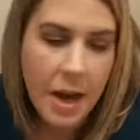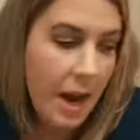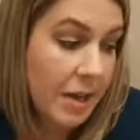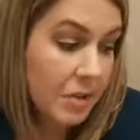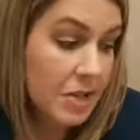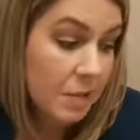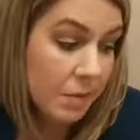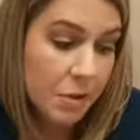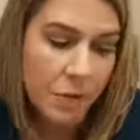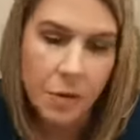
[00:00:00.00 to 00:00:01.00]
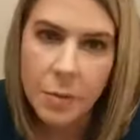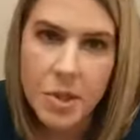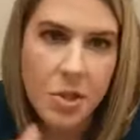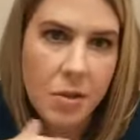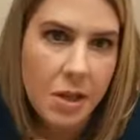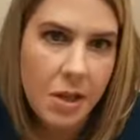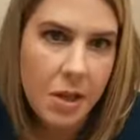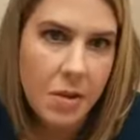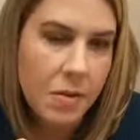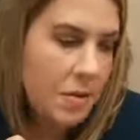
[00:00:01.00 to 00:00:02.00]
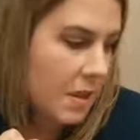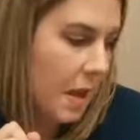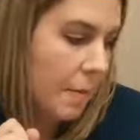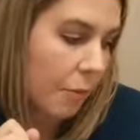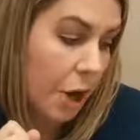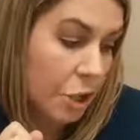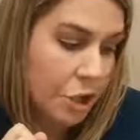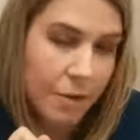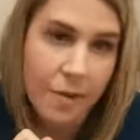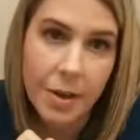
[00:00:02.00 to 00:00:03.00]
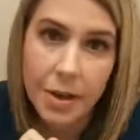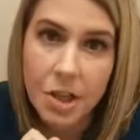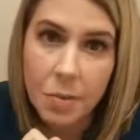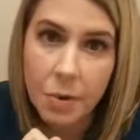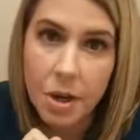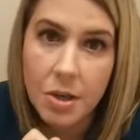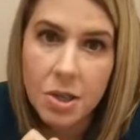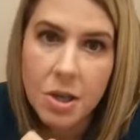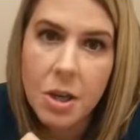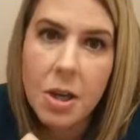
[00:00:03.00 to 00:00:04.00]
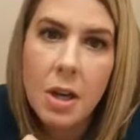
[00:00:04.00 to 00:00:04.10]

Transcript: I use the Blenderful, but you can use a brush, a foundation brush.